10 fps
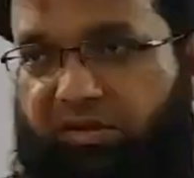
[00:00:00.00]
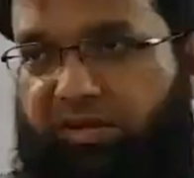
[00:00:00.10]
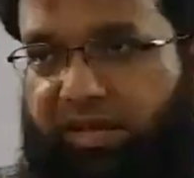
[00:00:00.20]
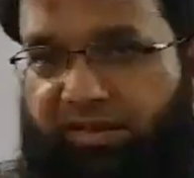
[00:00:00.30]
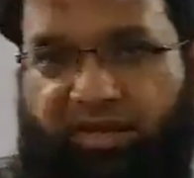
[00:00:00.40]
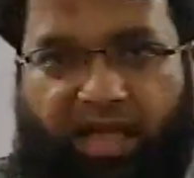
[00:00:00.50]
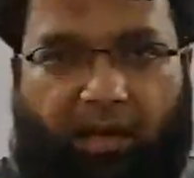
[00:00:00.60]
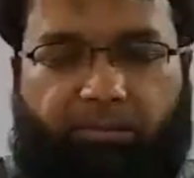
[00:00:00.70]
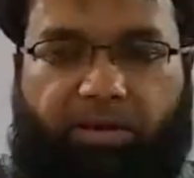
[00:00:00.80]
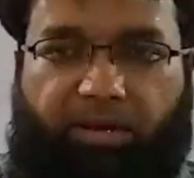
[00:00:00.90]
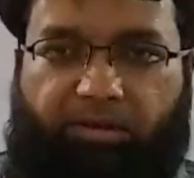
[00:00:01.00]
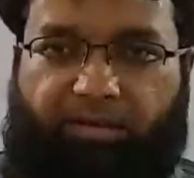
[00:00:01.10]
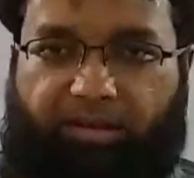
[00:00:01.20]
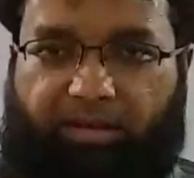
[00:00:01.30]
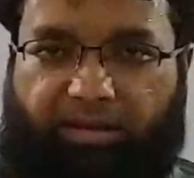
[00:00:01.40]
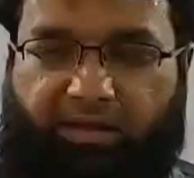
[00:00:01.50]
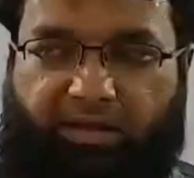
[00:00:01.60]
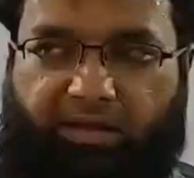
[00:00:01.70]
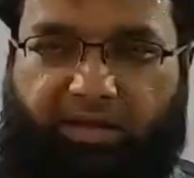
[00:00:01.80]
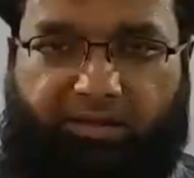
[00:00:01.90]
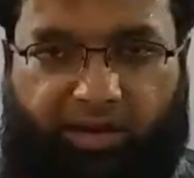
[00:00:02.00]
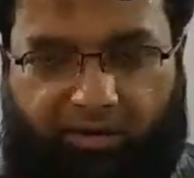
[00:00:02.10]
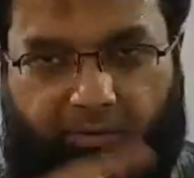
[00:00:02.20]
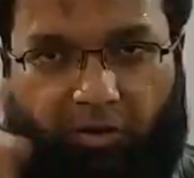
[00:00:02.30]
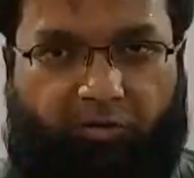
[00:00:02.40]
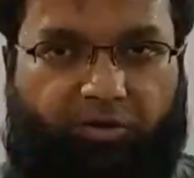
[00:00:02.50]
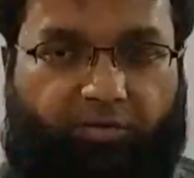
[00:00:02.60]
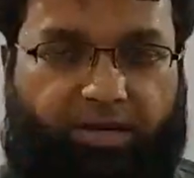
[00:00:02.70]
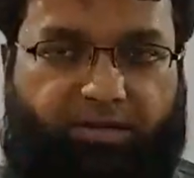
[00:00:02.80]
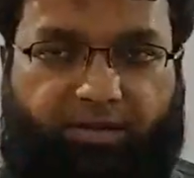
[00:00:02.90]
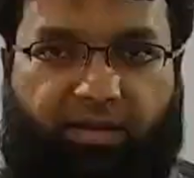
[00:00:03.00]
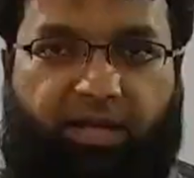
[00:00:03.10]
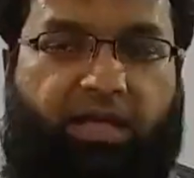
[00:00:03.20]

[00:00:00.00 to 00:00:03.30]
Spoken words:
nothing happening in that bounded region.